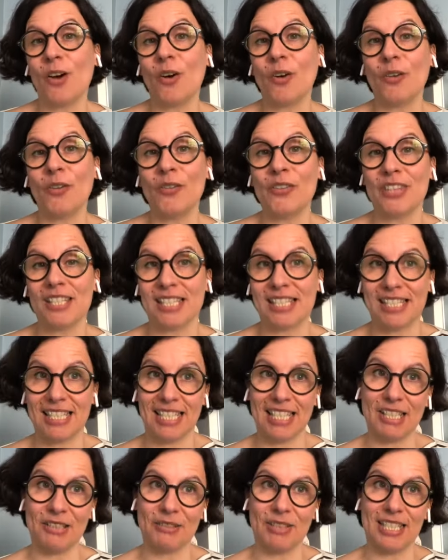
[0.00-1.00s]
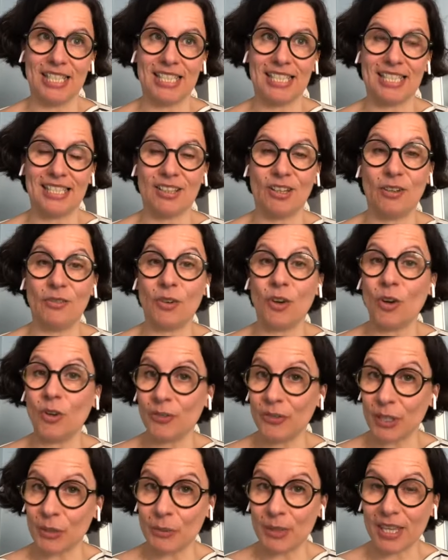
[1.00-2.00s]
of the series of
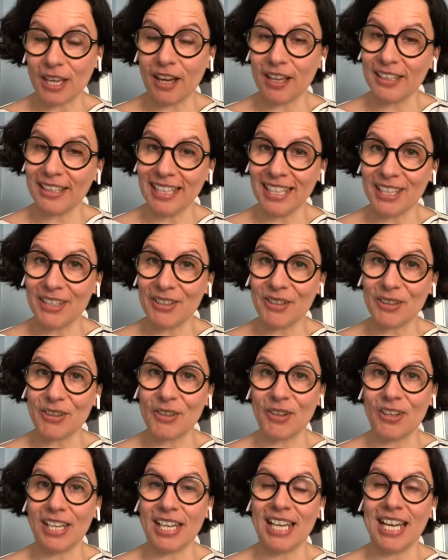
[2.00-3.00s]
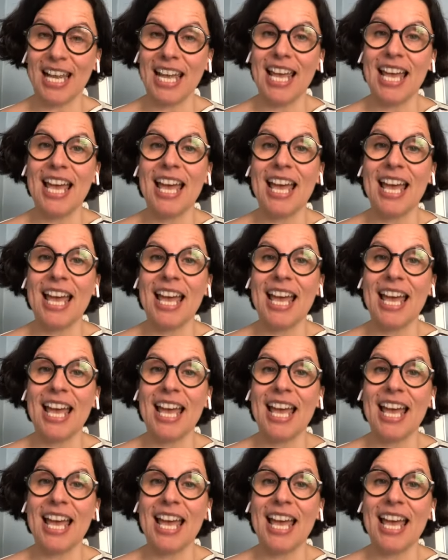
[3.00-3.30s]
Coffee with Hannele Korhonen,